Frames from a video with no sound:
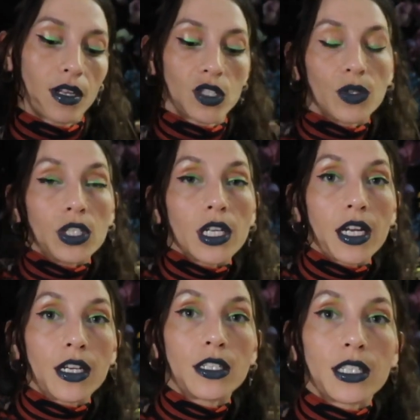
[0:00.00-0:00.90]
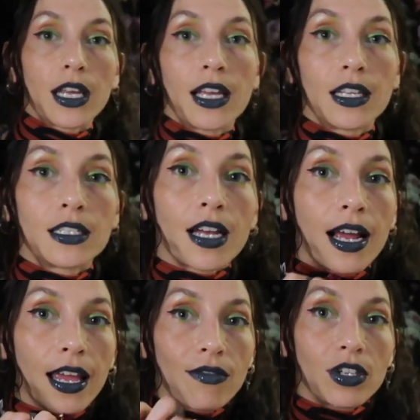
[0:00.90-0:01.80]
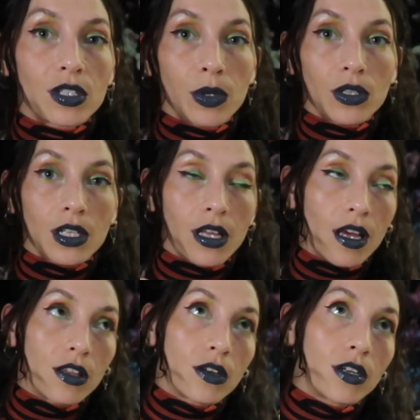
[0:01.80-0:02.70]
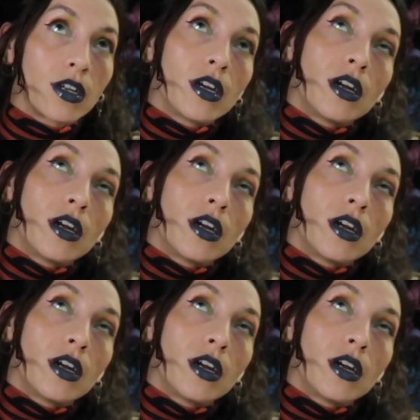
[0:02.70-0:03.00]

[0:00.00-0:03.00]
switching gears. And I gave this spiel to the other